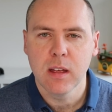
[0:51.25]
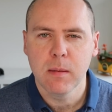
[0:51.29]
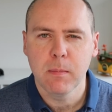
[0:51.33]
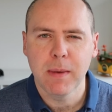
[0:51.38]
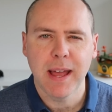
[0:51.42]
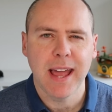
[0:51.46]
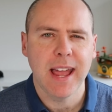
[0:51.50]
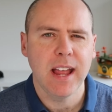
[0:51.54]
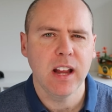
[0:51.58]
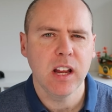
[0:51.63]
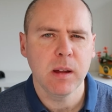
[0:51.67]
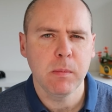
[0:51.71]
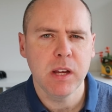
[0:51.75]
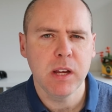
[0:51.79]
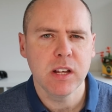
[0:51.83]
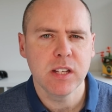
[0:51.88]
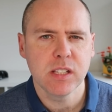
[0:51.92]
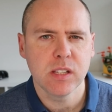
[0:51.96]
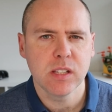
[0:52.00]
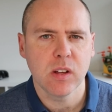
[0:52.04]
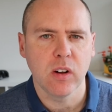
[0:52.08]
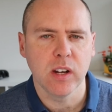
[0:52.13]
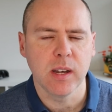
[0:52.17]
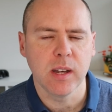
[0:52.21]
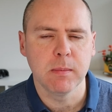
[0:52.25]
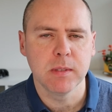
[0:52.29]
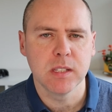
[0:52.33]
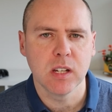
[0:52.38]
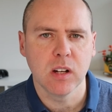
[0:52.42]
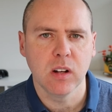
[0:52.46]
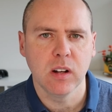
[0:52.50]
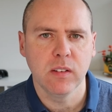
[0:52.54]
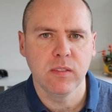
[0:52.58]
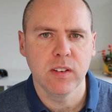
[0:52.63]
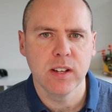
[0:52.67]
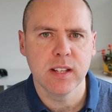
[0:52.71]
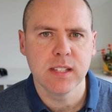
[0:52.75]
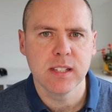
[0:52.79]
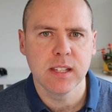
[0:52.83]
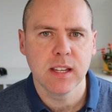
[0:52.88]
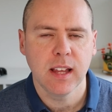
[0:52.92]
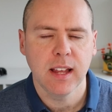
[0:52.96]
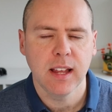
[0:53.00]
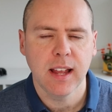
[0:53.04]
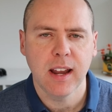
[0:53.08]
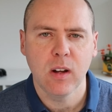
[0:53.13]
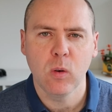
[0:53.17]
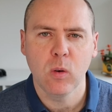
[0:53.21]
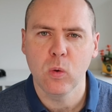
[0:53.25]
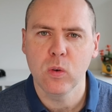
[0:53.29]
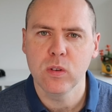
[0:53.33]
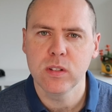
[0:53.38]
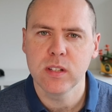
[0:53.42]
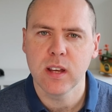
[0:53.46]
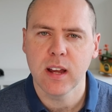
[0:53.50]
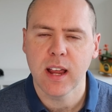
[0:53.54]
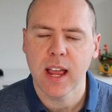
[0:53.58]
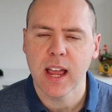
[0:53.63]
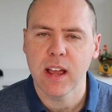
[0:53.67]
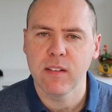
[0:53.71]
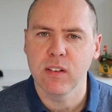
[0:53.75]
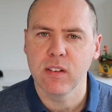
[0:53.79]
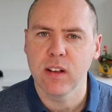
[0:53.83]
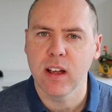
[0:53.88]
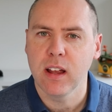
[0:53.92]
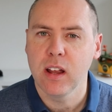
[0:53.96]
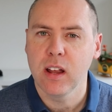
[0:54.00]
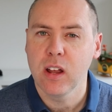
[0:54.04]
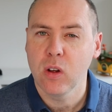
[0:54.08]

but how can we assign them to others and also have